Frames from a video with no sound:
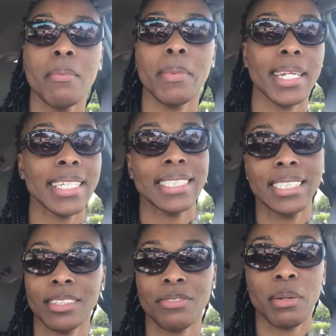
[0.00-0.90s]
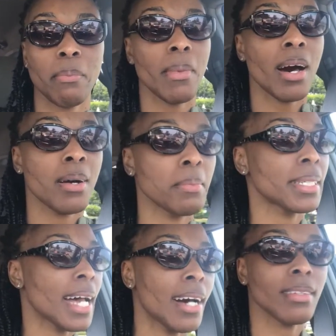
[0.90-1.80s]
many different
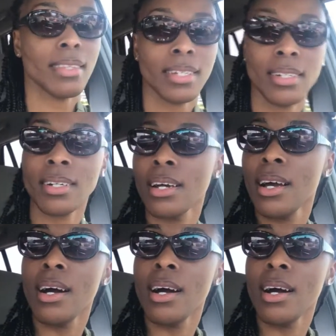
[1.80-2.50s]
moms out there.